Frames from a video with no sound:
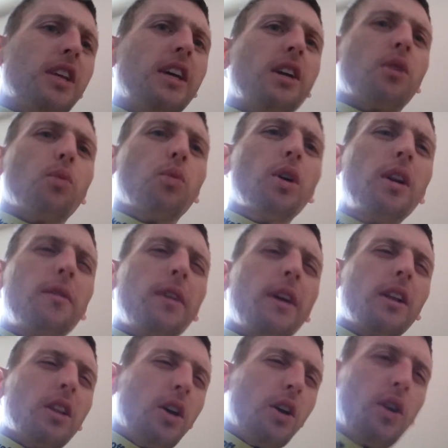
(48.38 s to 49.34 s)
later, what have
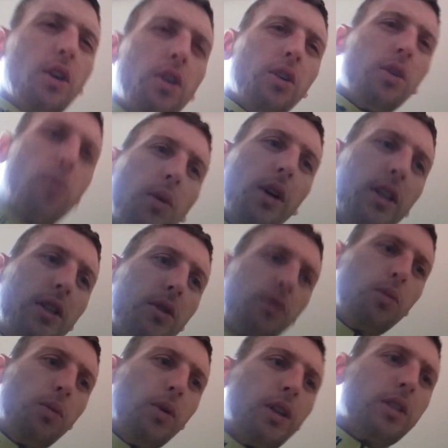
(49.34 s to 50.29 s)
I learned?
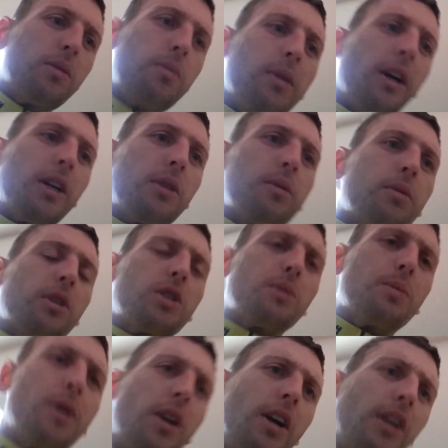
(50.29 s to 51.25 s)
What's my
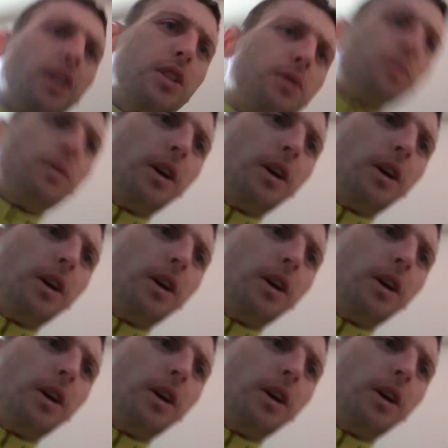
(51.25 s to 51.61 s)
experience